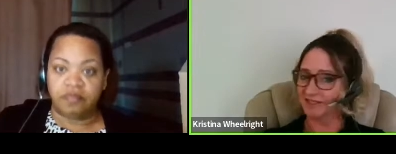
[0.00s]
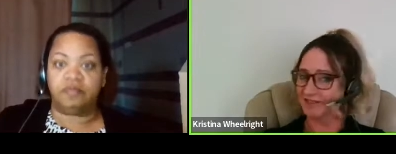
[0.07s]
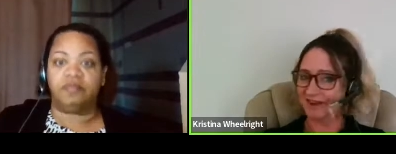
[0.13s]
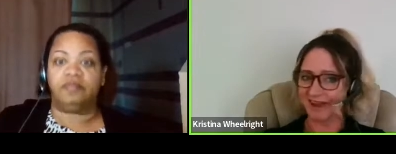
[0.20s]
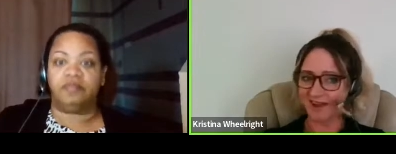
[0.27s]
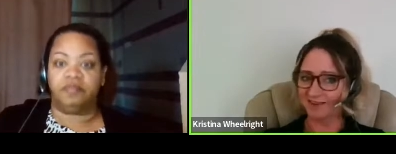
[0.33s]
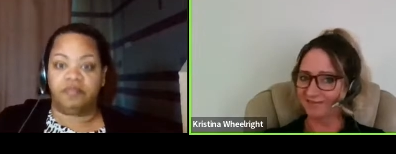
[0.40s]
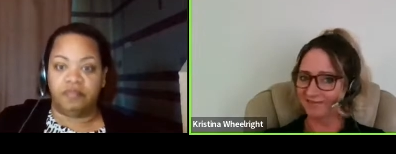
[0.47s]
Speaker 1: Is
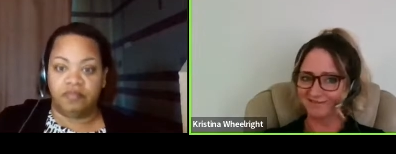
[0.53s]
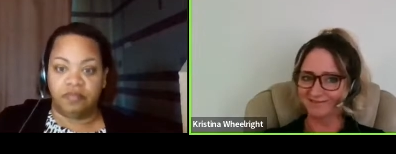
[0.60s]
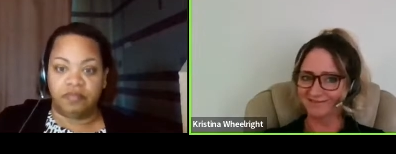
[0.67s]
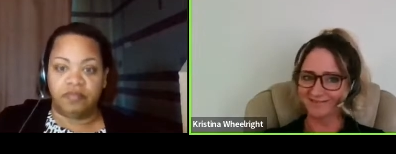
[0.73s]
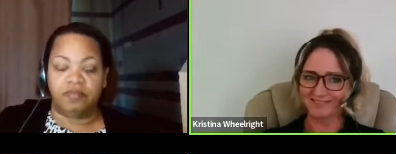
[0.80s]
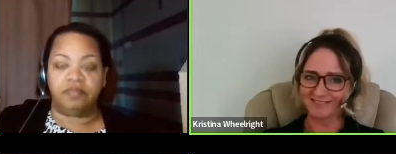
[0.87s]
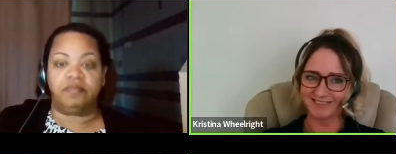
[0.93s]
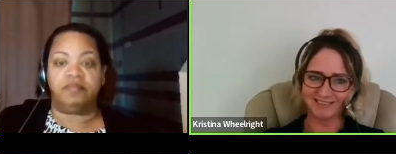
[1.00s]
not
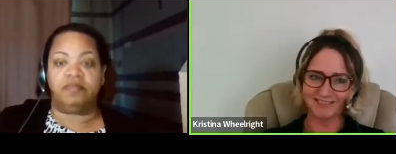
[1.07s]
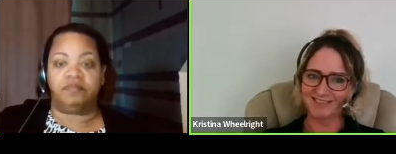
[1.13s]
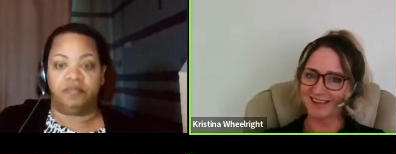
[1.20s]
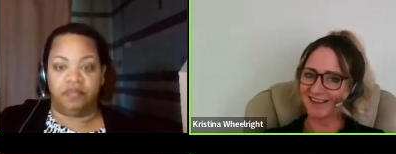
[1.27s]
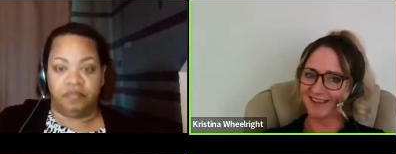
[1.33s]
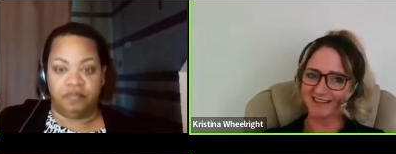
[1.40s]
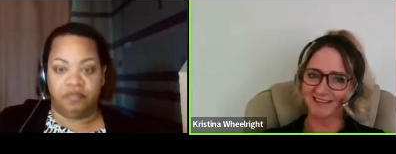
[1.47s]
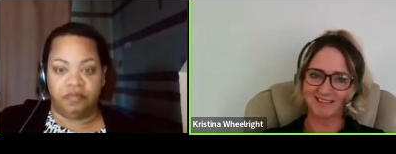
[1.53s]
just
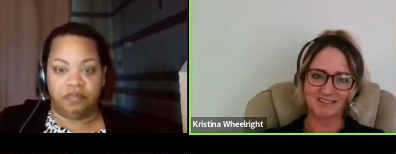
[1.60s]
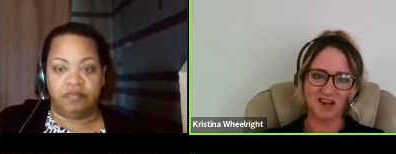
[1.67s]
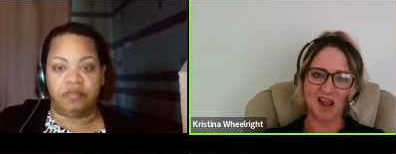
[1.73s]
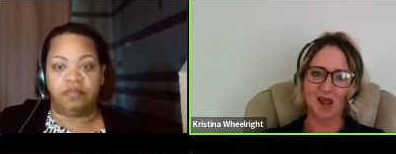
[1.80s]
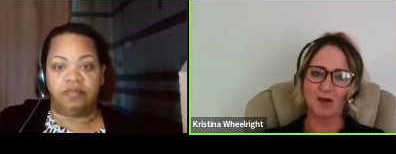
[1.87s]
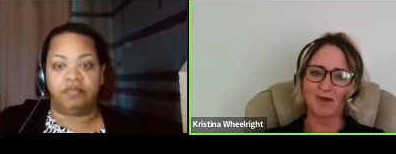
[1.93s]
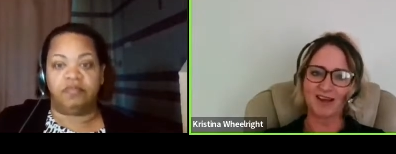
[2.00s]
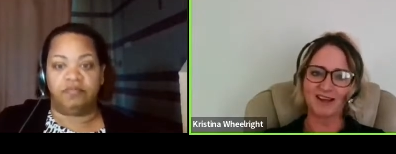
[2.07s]
taking a
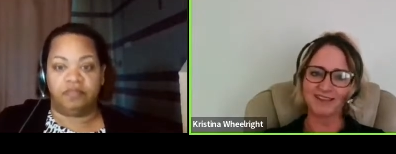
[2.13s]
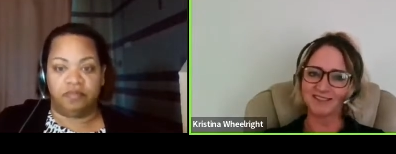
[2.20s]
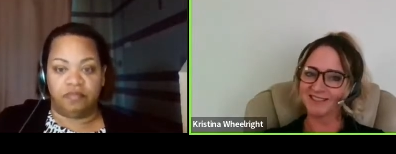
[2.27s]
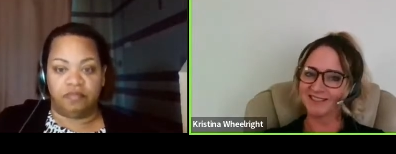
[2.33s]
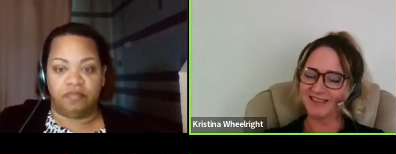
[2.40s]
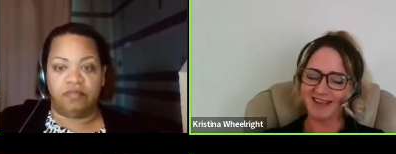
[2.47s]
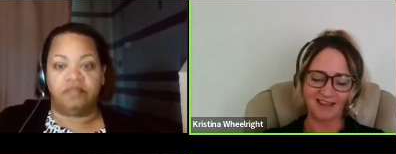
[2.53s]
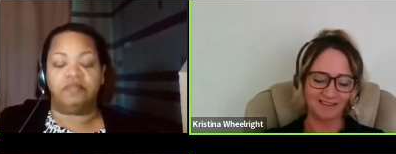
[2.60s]
stab at it,
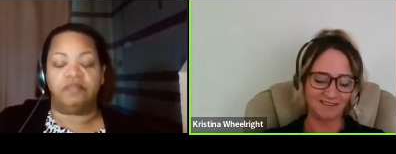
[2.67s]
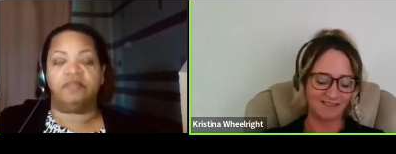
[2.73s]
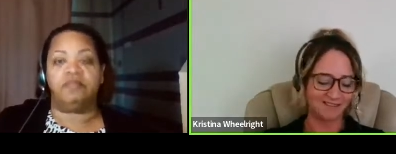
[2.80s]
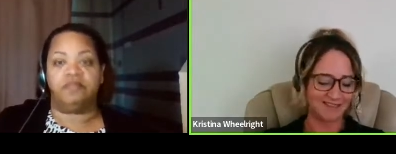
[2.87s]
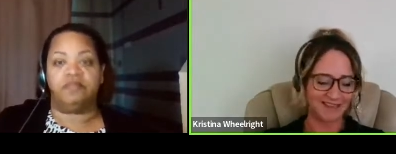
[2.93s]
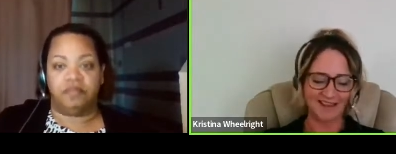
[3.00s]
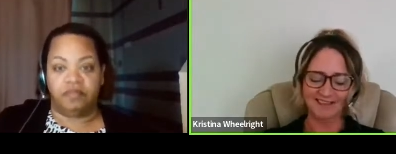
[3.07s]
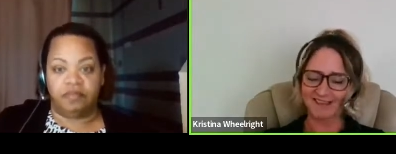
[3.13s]
just saying,
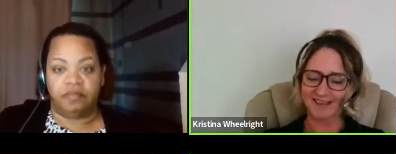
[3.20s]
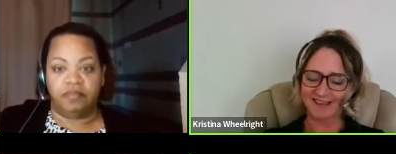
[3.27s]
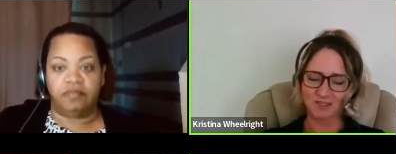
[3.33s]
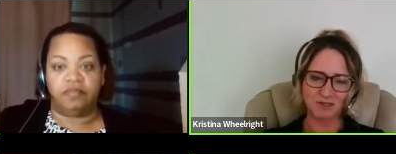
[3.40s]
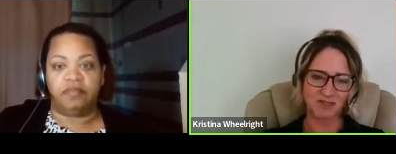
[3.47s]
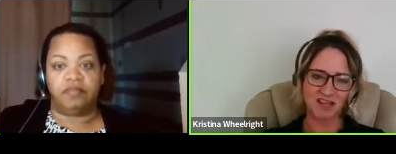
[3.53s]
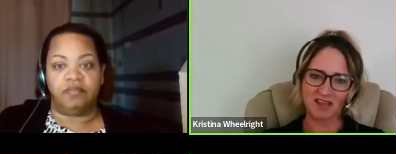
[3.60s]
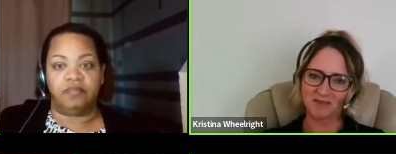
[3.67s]
taking the
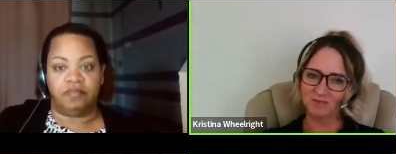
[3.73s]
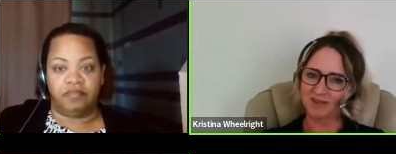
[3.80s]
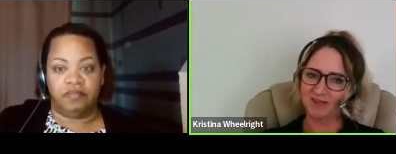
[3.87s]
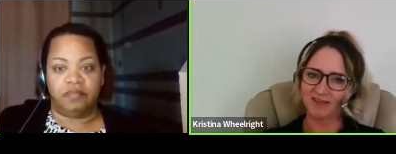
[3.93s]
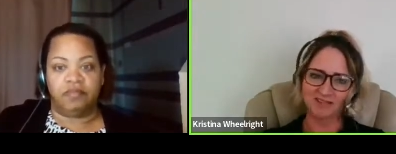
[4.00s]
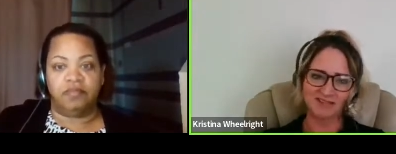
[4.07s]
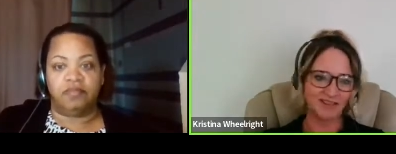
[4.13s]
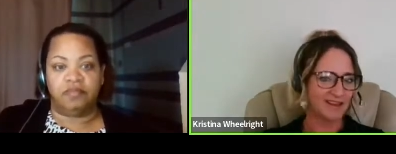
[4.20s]
extra 10
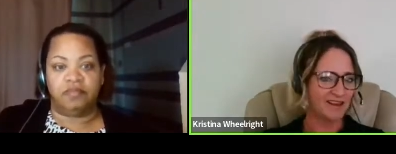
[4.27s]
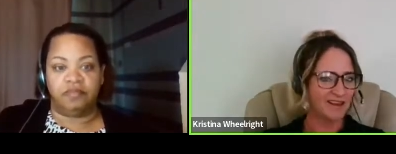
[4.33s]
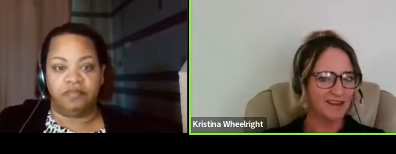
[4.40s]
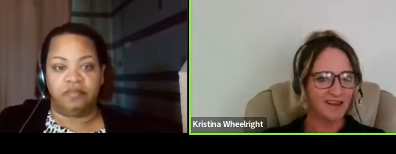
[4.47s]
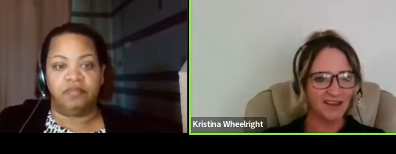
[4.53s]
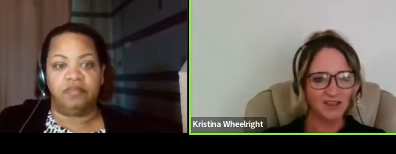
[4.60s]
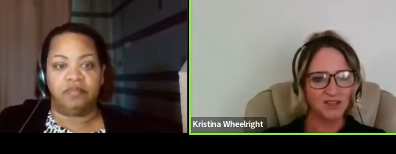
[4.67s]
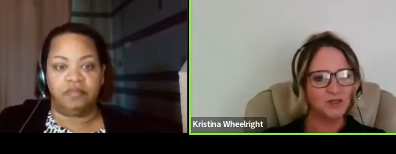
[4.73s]
minutes,
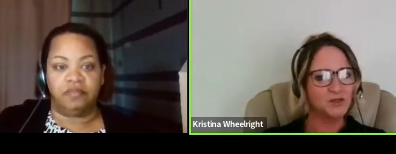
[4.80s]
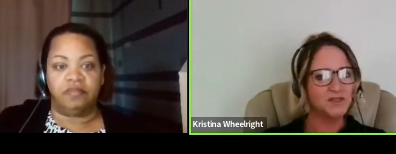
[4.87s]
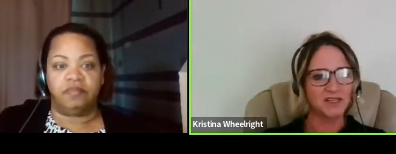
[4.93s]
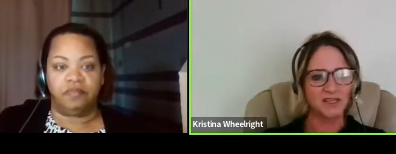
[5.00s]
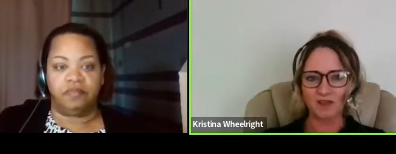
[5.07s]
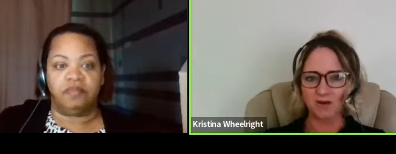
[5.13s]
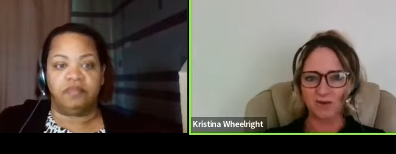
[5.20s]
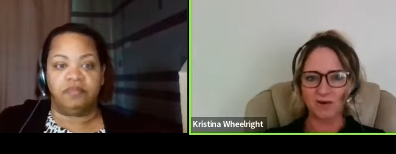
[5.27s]

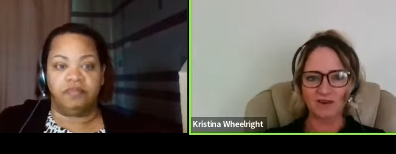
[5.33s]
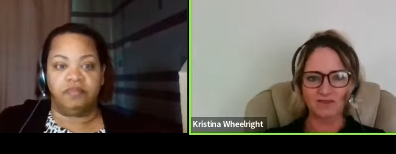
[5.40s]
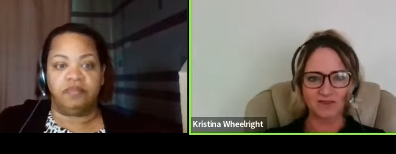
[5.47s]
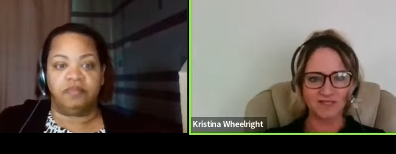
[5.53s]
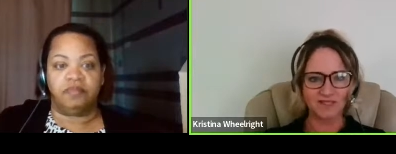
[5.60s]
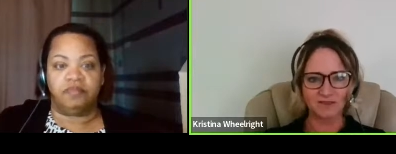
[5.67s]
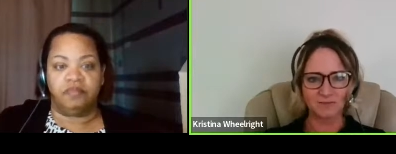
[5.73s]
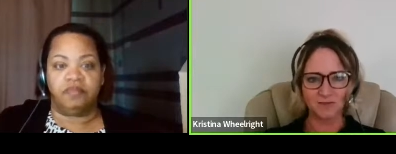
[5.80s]
using your
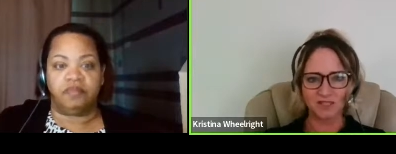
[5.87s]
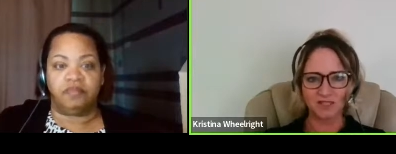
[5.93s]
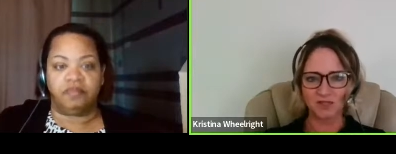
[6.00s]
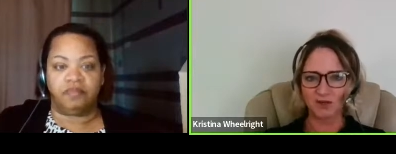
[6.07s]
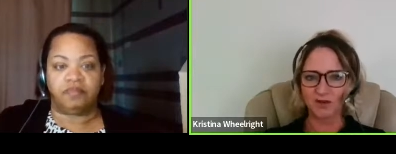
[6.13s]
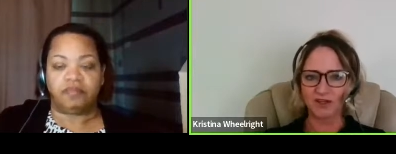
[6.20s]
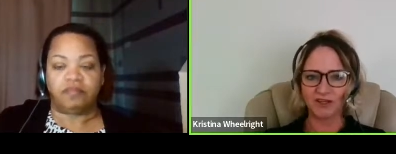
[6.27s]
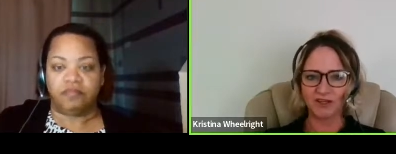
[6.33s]
reference
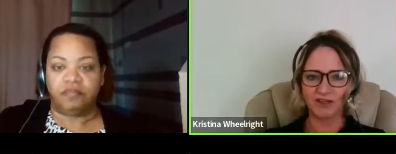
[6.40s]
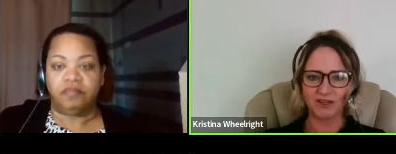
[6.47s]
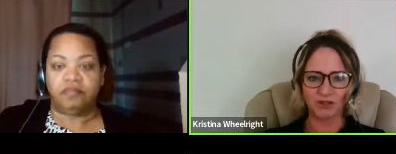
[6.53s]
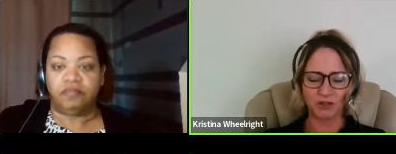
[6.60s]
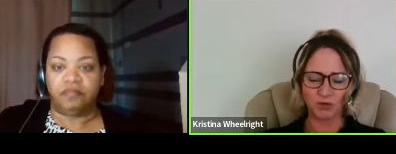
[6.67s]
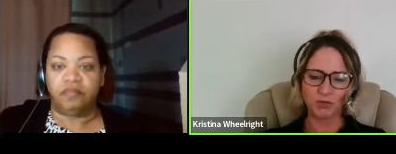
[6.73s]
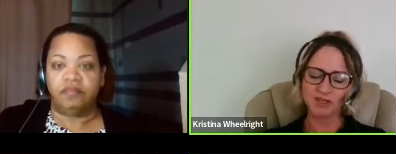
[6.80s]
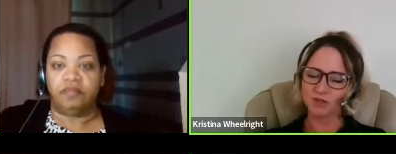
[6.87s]
material and
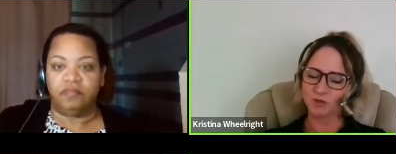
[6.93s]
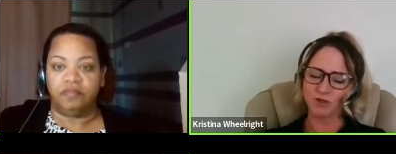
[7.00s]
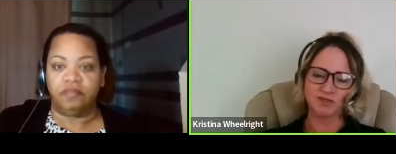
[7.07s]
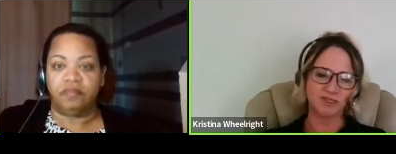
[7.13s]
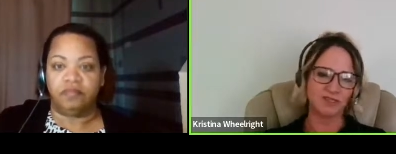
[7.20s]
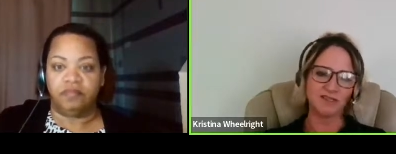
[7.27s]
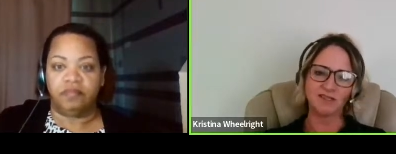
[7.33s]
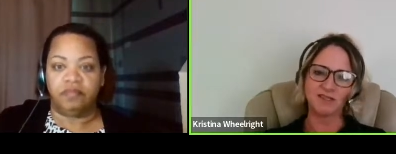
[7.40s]
your
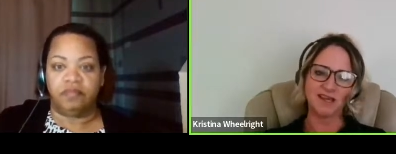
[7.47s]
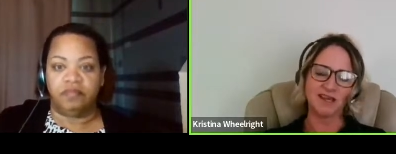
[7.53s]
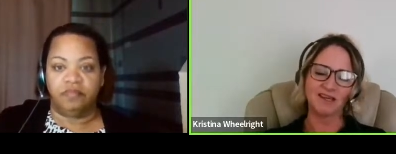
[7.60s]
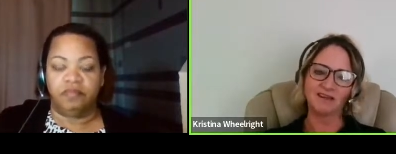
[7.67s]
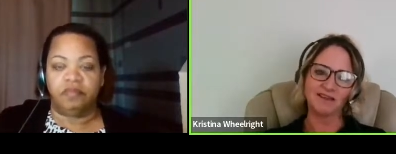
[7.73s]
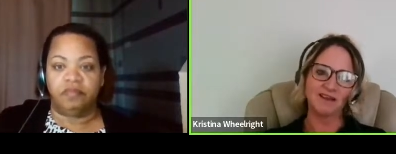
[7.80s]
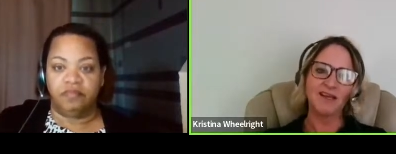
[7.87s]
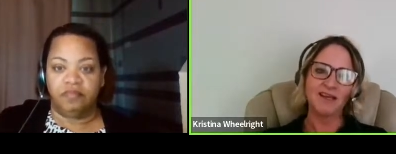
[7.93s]
resources
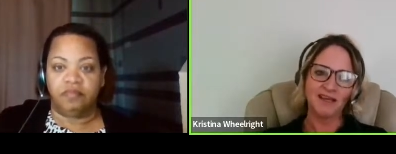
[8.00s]
and